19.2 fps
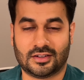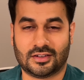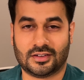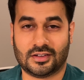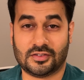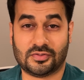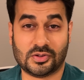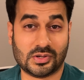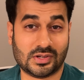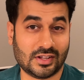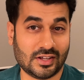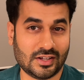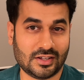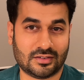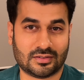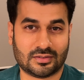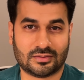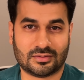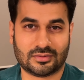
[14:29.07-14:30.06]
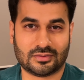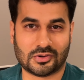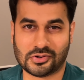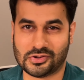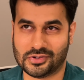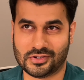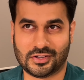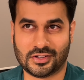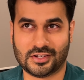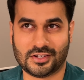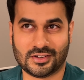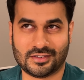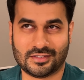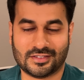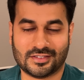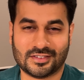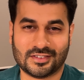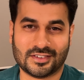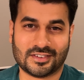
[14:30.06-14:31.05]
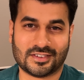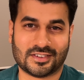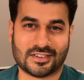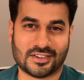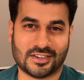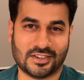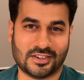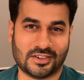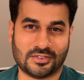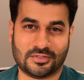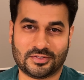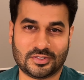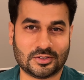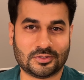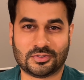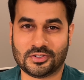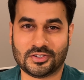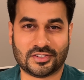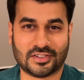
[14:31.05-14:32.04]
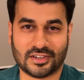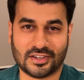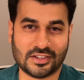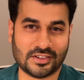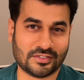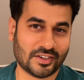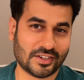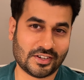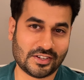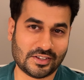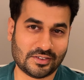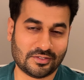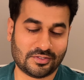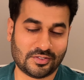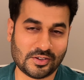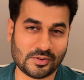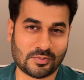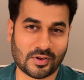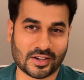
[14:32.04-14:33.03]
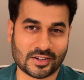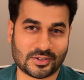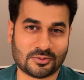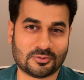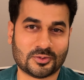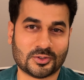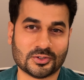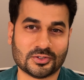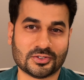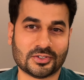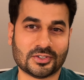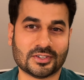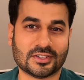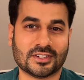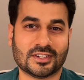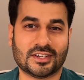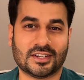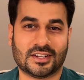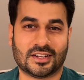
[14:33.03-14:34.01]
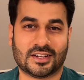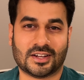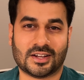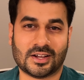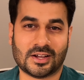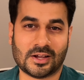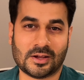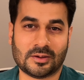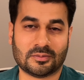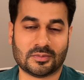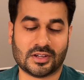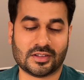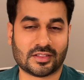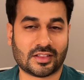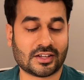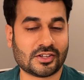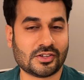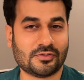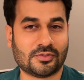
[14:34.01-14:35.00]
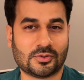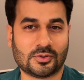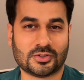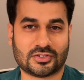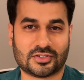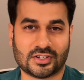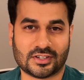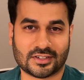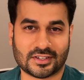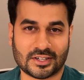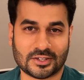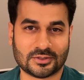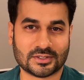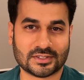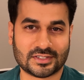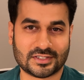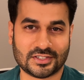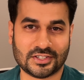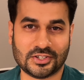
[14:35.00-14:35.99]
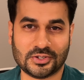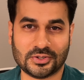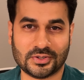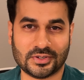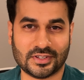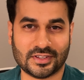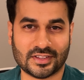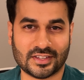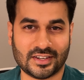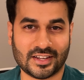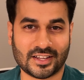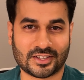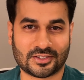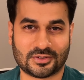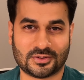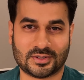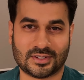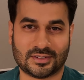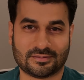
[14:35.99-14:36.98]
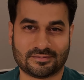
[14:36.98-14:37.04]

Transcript: If you did or you didn't, feel free to leave any feedback and whatnot. And thank you for watching. I will see you in the next one.